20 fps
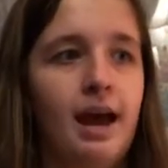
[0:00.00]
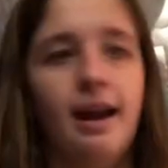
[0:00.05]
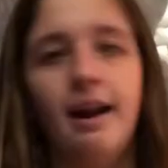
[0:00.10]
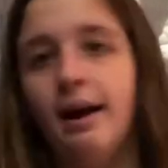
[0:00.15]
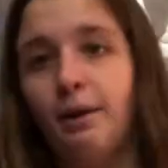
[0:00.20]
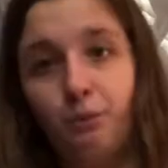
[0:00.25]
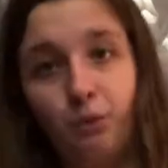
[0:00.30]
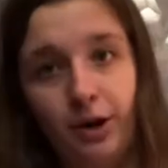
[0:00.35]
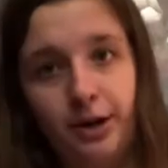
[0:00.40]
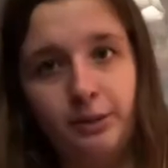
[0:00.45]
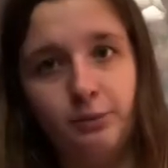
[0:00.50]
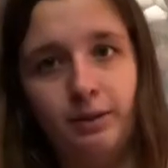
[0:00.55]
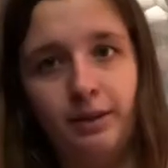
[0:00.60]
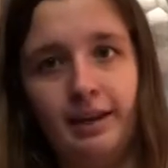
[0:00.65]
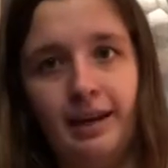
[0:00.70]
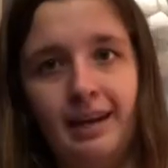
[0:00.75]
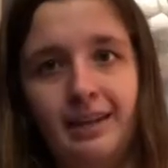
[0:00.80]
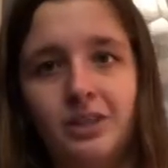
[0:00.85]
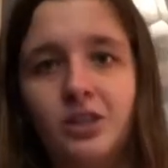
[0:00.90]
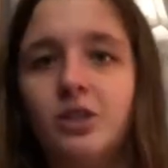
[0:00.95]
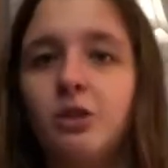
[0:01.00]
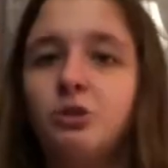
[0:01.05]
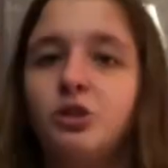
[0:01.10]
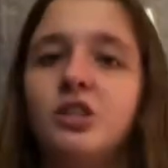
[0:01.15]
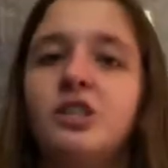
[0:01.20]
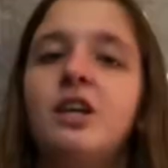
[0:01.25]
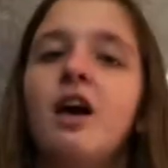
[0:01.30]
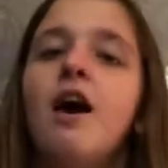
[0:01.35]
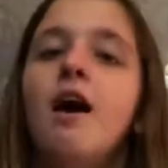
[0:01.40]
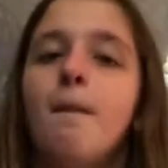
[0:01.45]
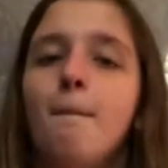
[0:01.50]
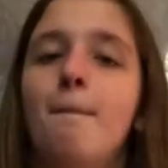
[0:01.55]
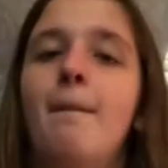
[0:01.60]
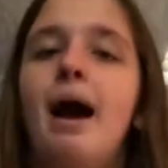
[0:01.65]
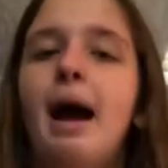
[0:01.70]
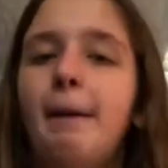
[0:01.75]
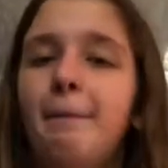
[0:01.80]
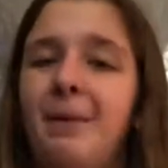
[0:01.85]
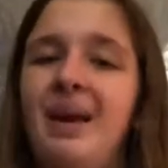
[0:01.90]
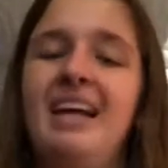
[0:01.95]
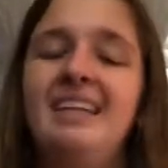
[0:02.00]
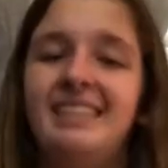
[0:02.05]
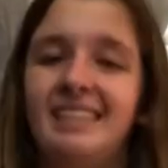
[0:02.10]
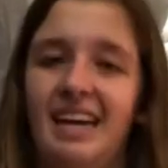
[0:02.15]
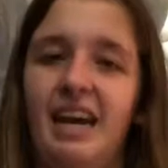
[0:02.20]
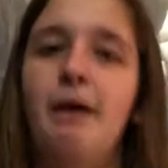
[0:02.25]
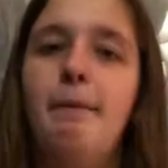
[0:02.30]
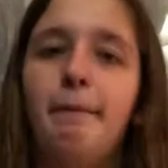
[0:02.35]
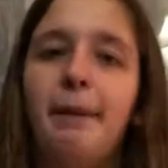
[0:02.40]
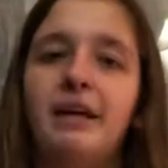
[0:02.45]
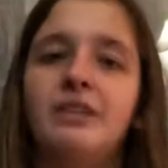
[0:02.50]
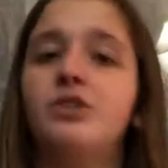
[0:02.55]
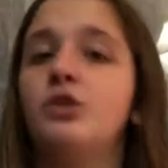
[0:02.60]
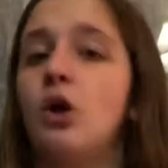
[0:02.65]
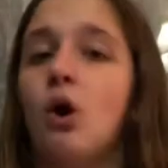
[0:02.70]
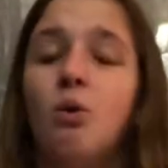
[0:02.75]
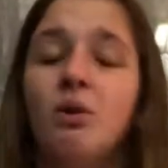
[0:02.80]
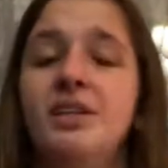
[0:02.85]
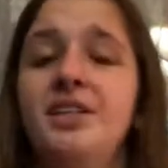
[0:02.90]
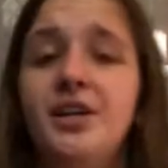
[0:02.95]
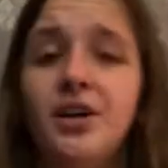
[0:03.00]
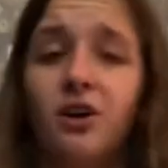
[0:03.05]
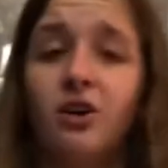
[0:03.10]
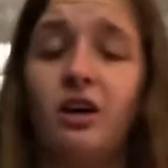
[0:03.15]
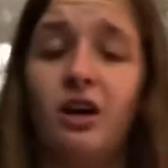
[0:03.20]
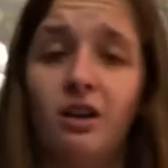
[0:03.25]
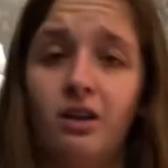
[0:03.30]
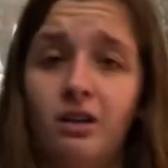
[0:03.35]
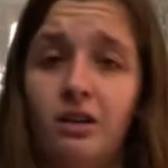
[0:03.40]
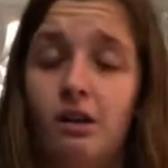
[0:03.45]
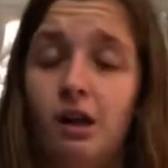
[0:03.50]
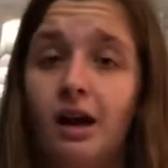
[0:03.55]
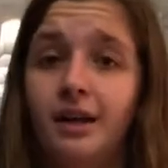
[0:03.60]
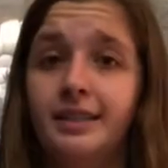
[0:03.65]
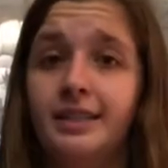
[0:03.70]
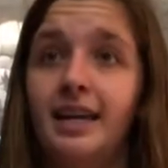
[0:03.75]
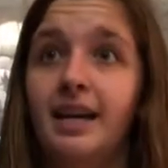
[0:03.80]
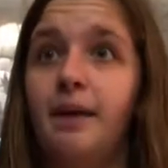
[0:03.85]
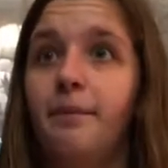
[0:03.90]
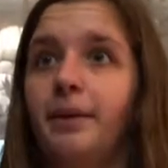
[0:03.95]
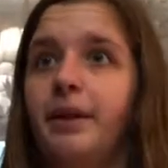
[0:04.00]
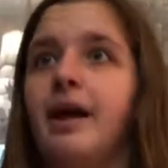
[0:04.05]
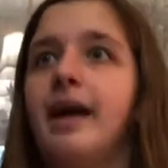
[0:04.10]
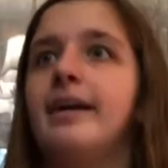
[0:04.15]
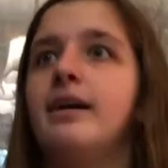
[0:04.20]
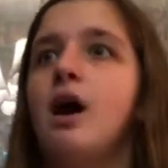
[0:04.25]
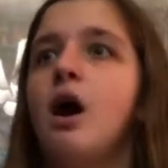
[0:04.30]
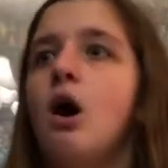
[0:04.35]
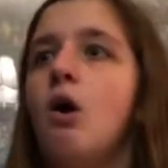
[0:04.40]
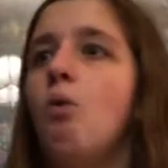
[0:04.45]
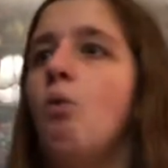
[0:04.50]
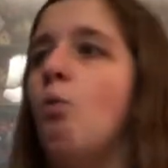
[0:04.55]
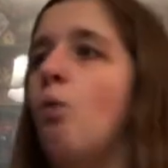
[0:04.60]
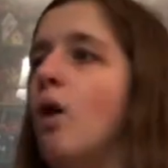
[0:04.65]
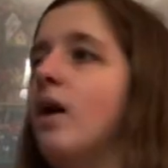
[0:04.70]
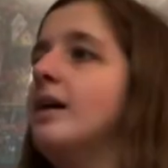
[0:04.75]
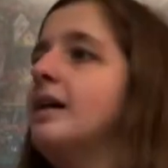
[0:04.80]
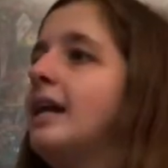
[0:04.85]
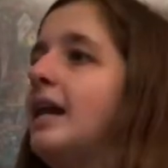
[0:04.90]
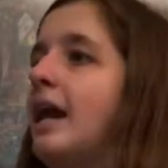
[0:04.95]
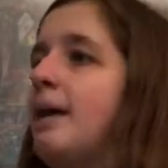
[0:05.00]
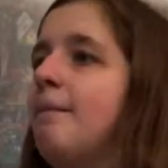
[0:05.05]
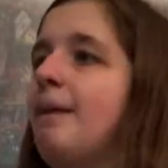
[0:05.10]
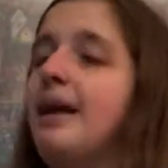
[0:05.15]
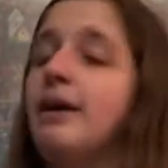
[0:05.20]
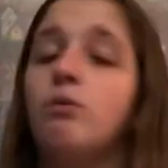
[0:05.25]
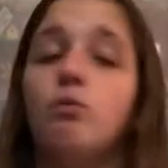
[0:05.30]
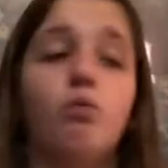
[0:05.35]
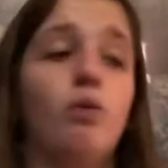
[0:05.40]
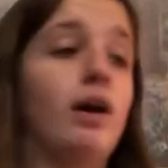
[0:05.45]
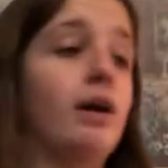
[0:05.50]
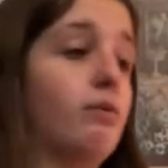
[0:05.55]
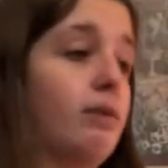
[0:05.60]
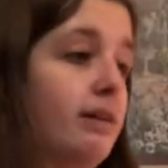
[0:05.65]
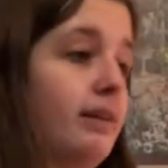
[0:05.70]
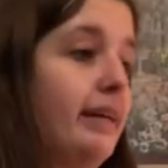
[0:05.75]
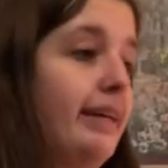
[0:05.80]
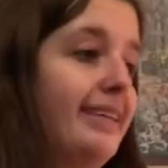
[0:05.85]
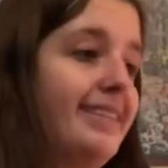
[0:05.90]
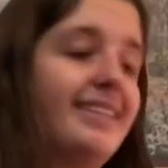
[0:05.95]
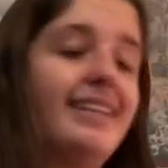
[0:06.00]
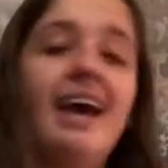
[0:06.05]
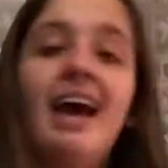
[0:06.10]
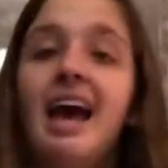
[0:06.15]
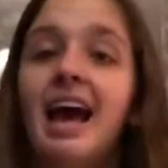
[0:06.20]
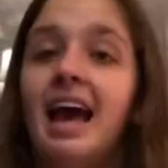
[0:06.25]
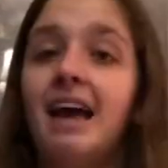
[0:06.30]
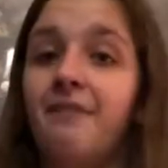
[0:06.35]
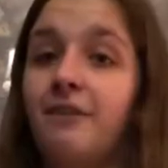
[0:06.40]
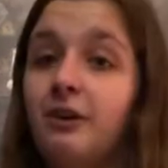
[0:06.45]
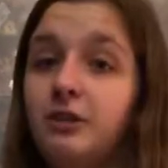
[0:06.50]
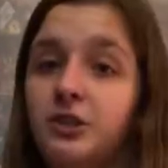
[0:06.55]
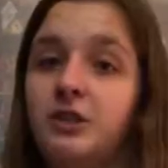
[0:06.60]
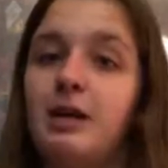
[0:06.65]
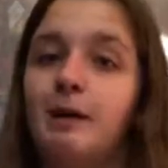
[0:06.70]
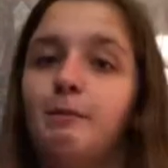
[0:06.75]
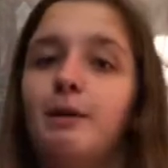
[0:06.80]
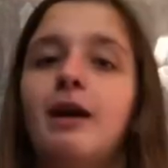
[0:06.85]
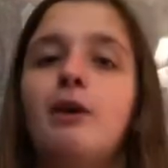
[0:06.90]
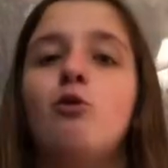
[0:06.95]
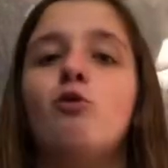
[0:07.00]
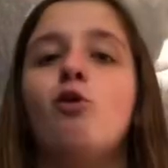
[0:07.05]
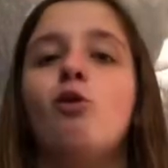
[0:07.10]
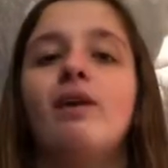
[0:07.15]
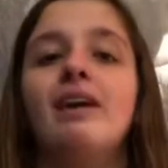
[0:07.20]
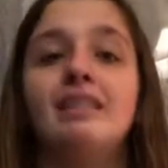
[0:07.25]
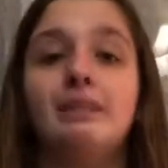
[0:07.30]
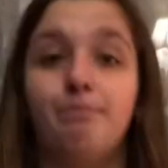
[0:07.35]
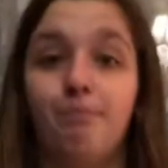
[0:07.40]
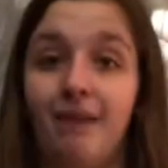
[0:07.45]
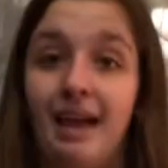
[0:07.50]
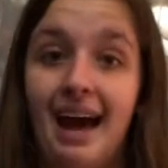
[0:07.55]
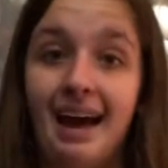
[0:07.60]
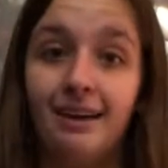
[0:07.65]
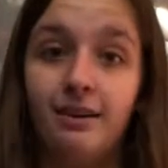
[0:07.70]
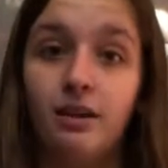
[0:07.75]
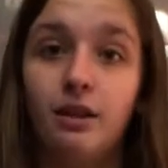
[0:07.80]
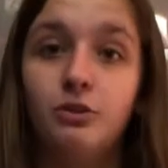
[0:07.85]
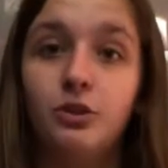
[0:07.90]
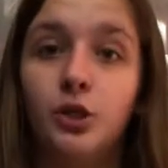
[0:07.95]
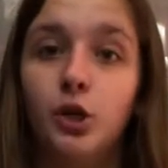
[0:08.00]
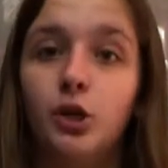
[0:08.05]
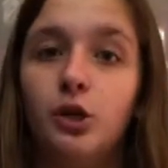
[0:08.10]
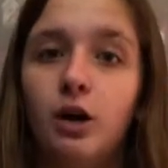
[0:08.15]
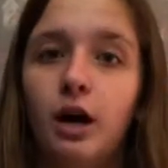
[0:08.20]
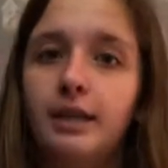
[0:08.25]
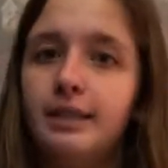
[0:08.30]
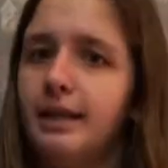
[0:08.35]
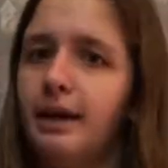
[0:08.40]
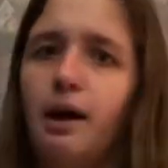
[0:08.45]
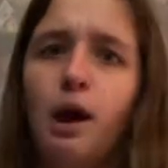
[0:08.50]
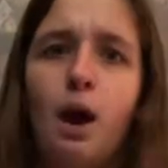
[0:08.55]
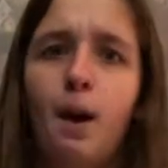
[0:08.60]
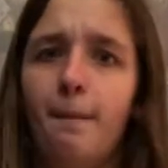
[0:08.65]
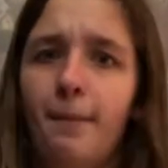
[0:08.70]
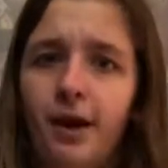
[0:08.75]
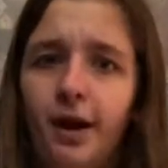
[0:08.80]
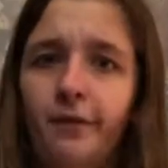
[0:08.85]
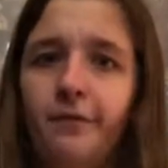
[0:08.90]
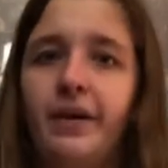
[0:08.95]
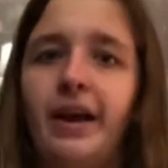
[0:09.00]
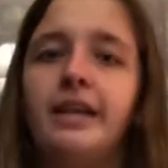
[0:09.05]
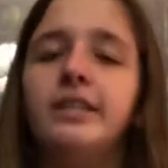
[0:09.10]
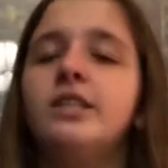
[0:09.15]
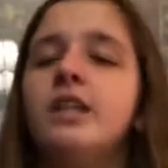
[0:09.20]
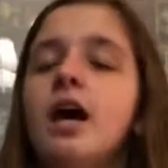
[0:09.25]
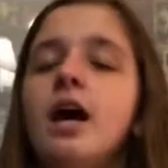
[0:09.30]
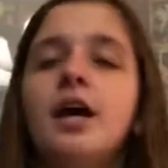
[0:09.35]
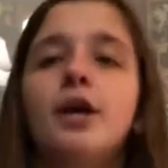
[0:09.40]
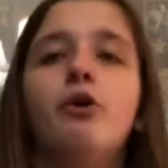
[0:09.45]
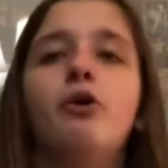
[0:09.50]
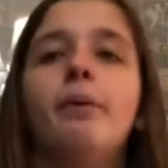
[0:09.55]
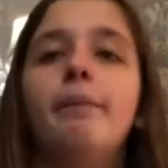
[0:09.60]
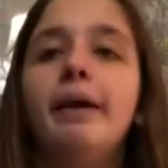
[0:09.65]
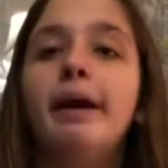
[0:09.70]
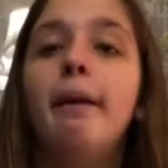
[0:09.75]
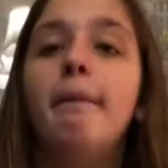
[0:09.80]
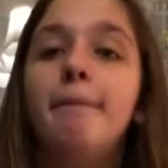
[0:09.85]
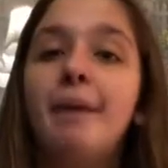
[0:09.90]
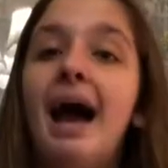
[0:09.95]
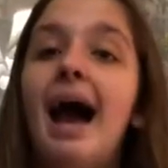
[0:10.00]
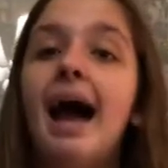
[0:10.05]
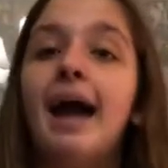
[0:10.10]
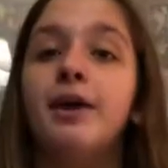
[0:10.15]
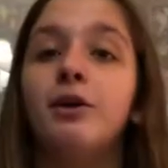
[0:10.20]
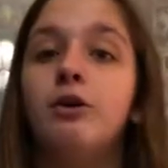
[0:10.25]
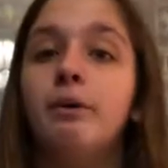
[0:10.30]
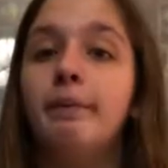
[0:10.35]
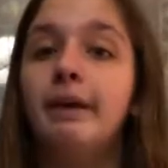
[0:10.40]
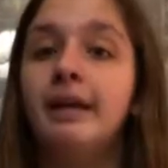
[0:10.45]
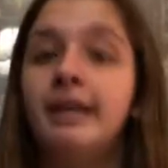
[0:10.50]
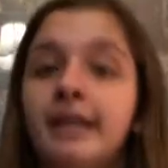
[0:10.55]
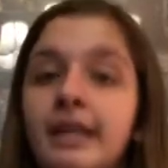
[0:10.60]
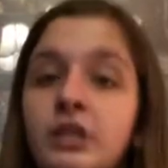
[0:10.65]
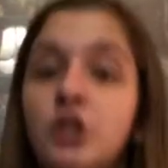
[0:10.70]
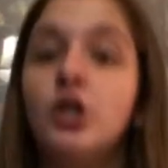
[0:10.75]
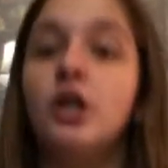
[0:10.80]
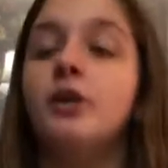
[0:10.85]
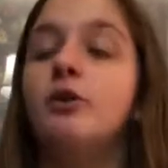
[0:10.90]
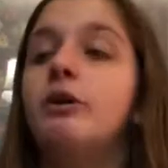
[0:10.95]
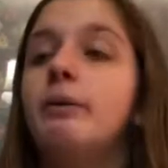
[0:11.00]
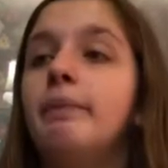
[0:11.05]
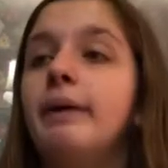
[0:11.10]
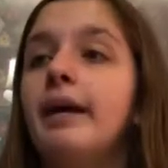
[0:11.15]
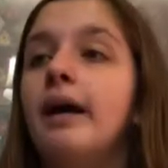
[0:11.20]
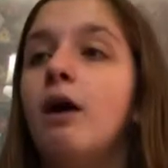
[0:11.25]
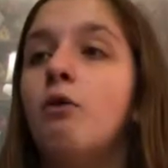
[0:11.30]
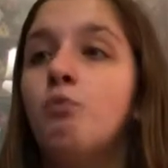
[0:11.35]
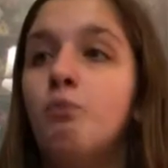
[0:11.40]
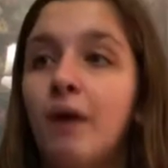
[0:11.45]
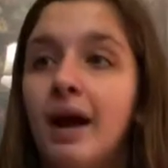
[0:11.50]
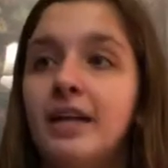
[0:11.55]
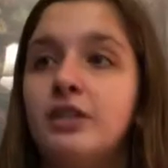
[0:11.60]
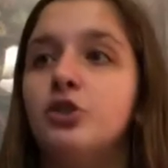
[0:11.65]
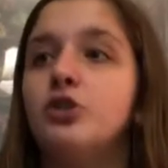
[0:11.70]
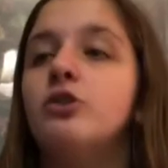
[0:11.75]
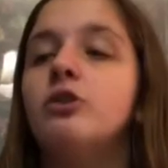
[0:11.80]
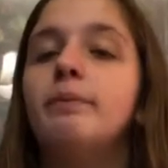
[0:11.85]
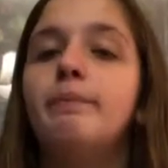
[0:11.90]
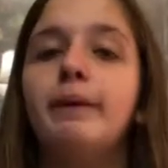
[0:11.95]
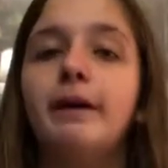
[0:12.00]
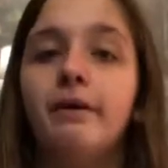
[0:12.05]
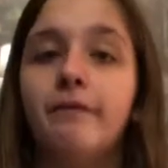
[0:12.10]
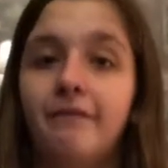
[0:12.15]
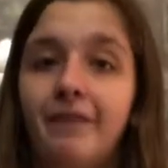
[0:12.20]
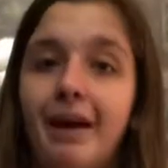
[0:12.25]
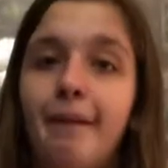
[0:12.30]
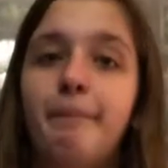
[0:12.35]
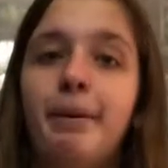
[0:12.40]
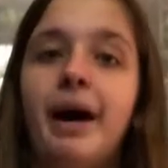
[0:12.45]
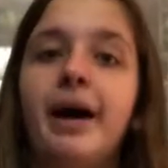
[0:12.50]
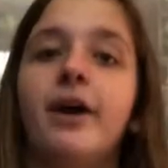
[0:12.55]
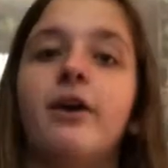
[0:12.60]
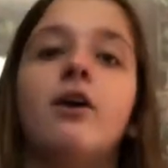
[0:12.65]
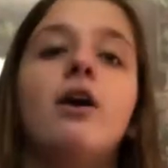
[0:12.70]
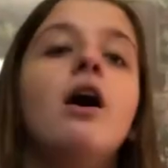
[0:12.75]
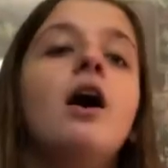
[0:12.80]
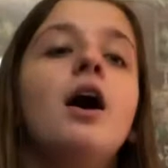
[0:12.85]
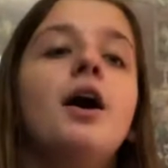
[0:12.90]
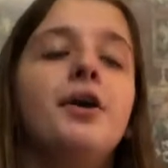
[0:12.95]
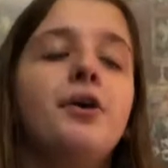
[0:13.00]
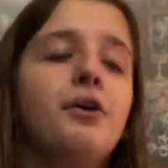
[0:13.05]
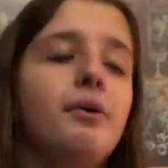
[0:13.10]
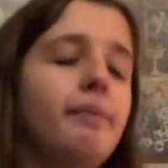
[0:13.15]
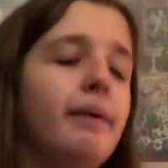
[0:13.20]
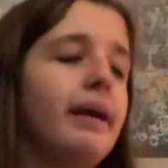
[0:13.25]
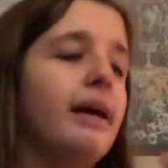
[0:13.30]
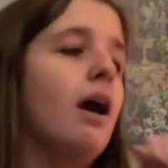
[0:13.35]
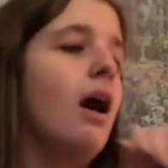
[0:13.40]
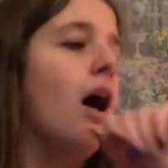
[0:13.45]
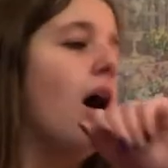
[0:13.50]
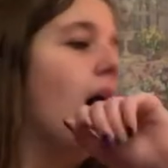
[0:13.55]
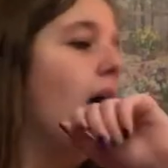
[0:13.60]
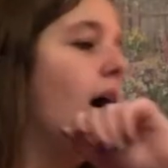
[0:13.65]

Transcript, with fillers: and I worked with it so just my big tip is go into your closet and be like what can I make work with this? If you're someone who only has black clothes in your closet, perfect. You could be a bat, you could be a ninja, you could be a witch, you could be a vampire, you could be...